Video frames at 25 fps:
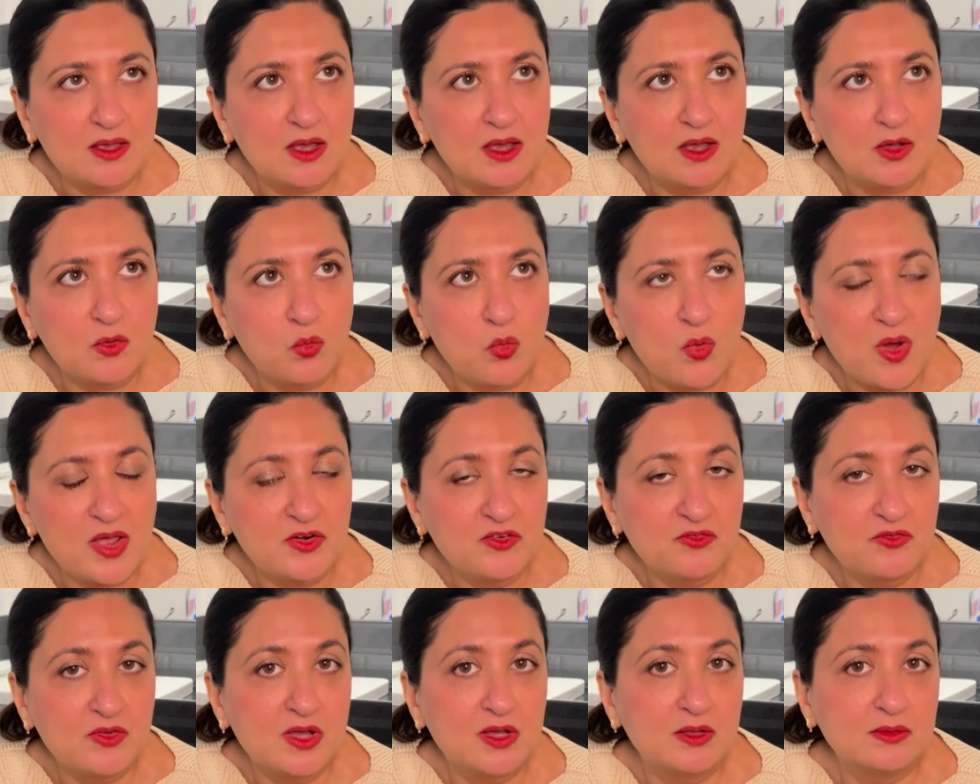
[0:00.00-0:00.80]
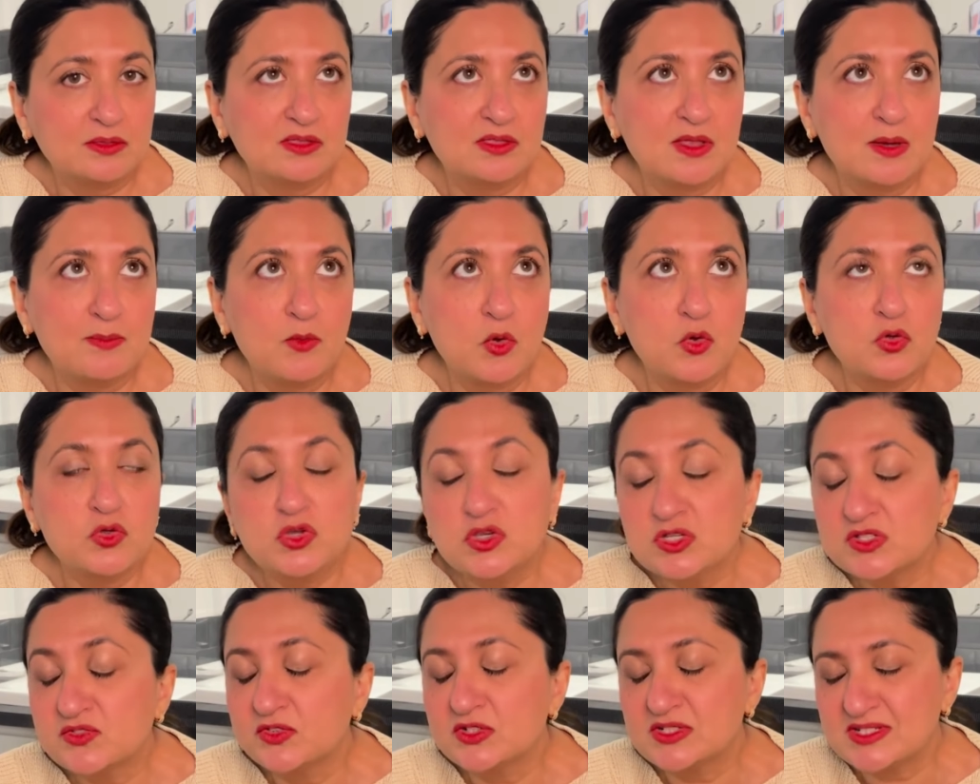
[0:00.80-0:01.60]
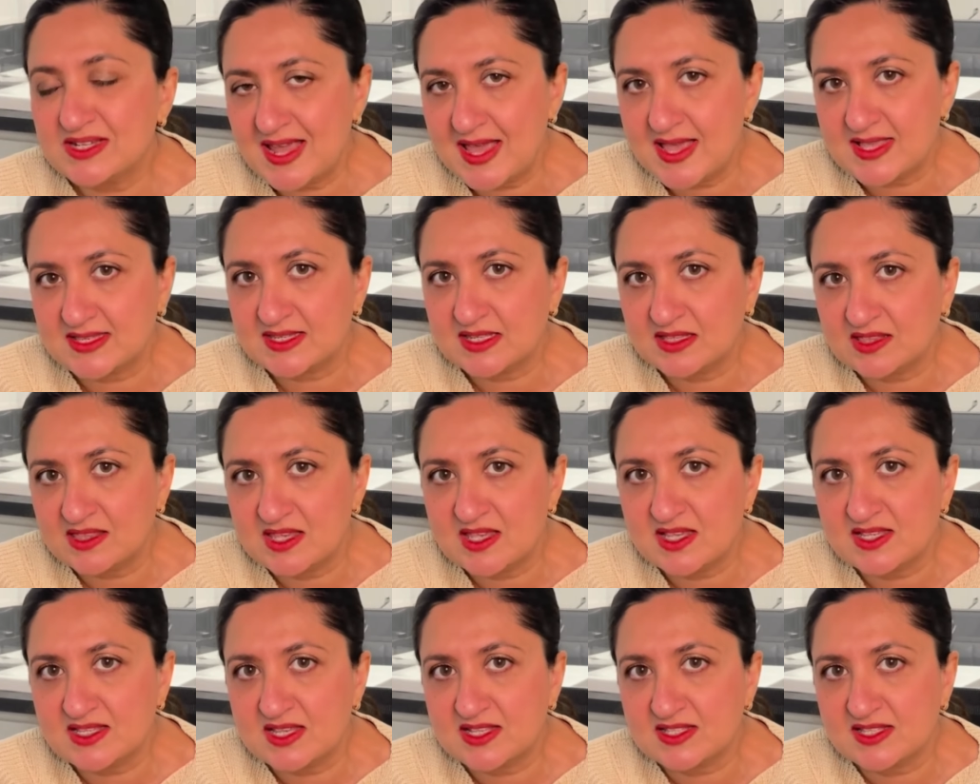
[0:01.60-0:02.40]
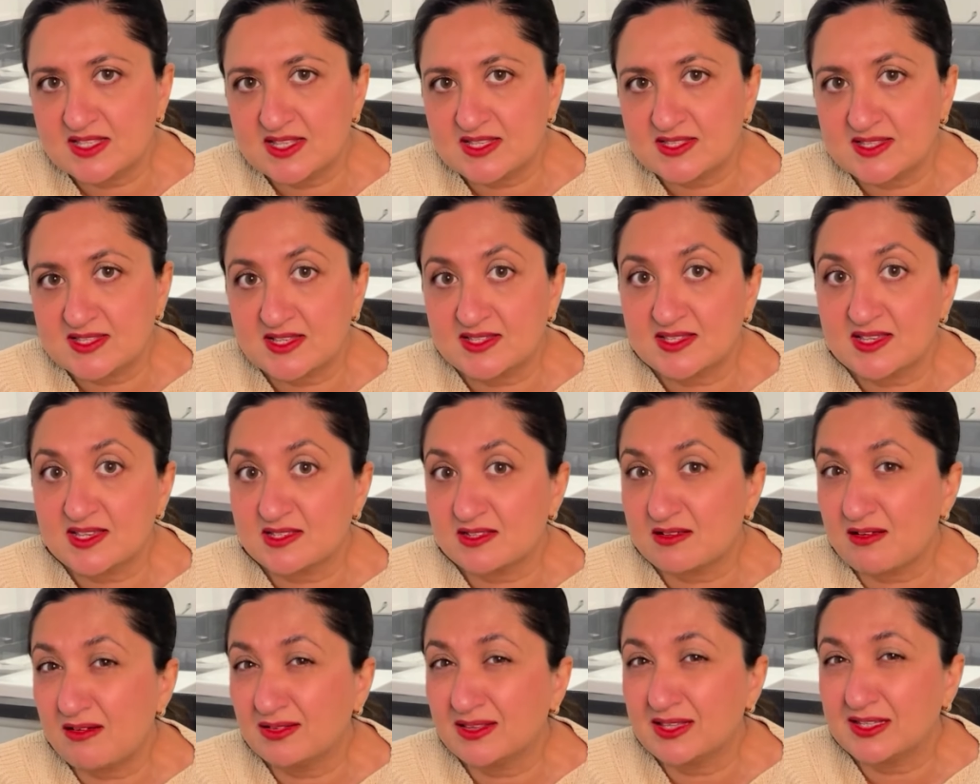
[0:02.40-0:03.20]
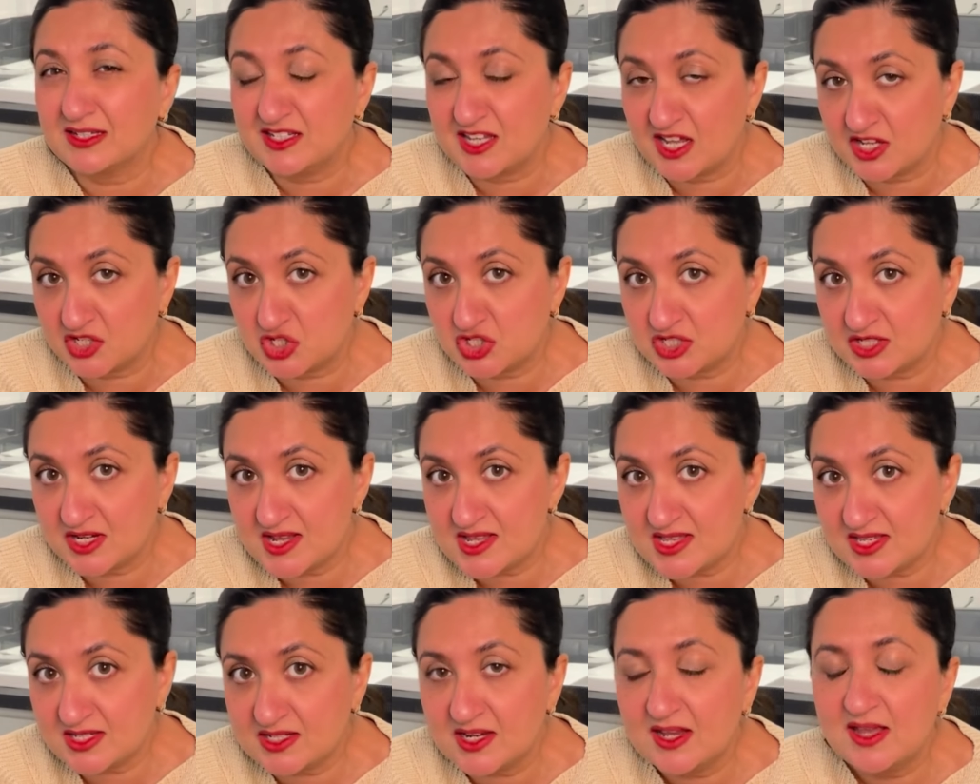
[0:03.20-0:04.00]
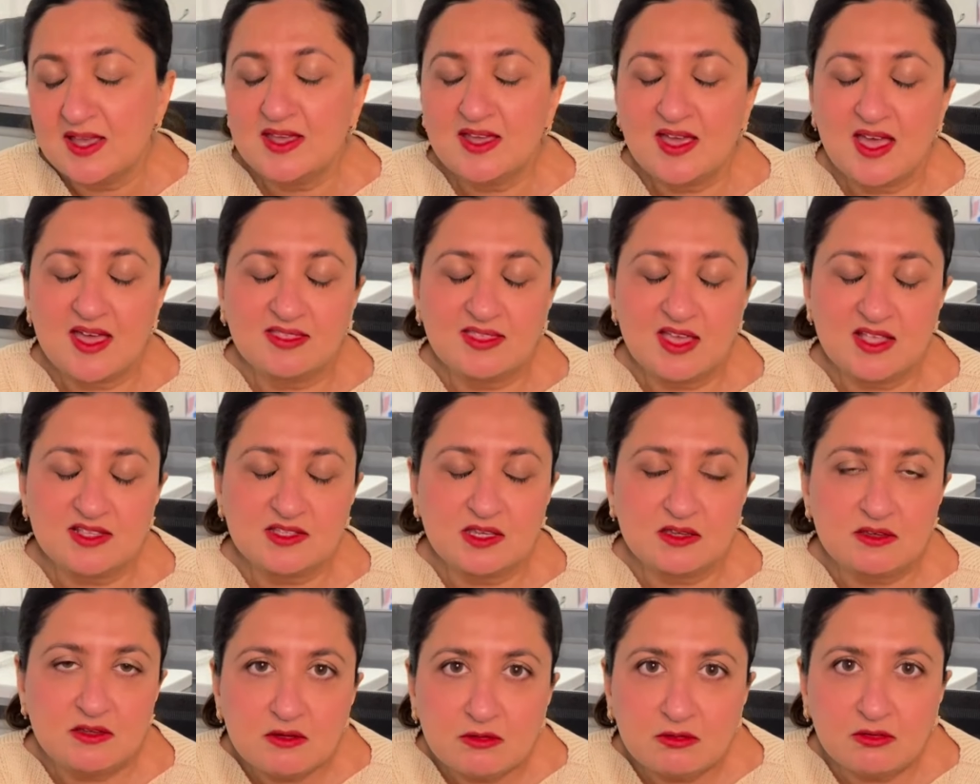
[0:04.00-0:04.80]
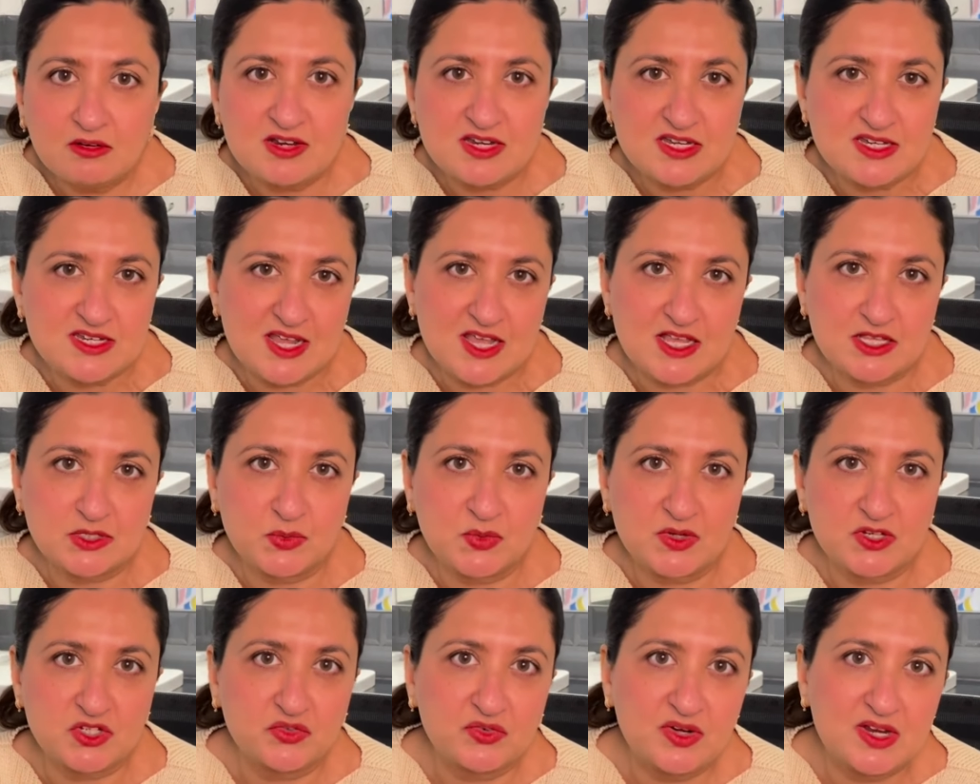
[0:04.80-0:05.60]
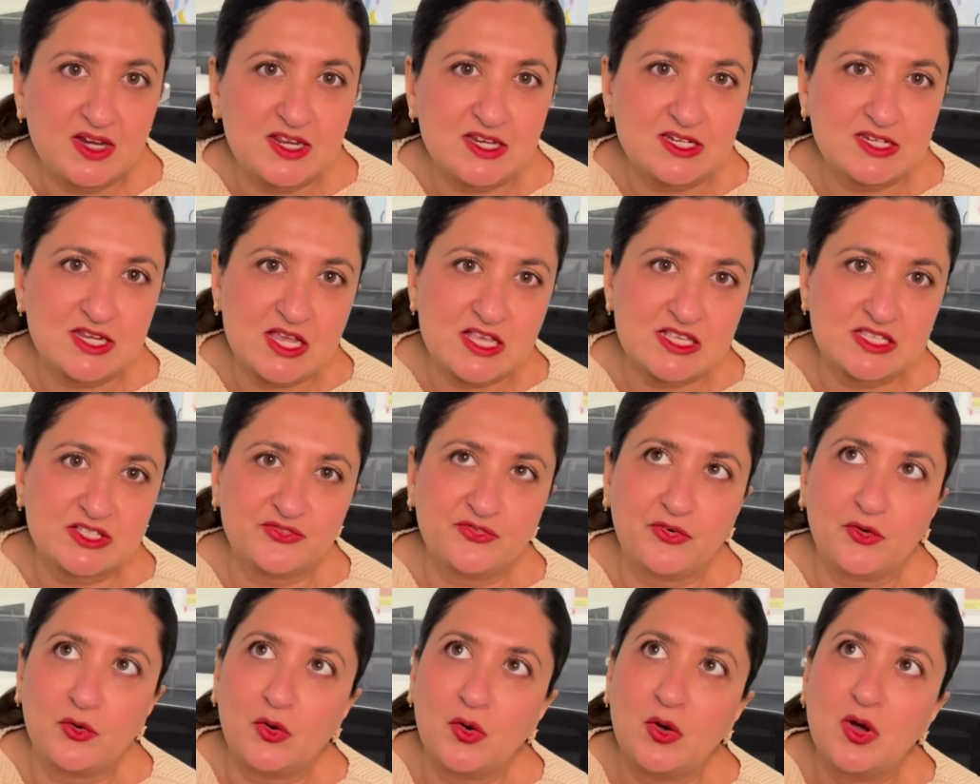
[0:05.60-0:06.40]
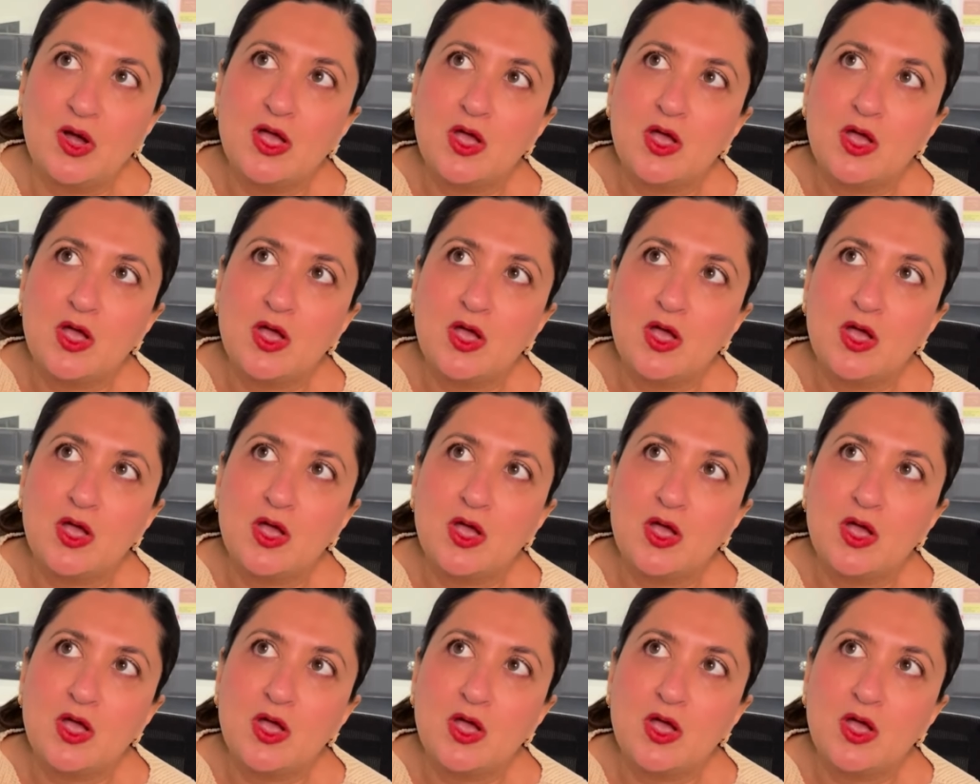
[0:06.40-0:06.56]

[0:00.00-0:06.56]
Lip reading: One of the more useful tests in these instances is called the Dutch test, and that's a urine test which really tests for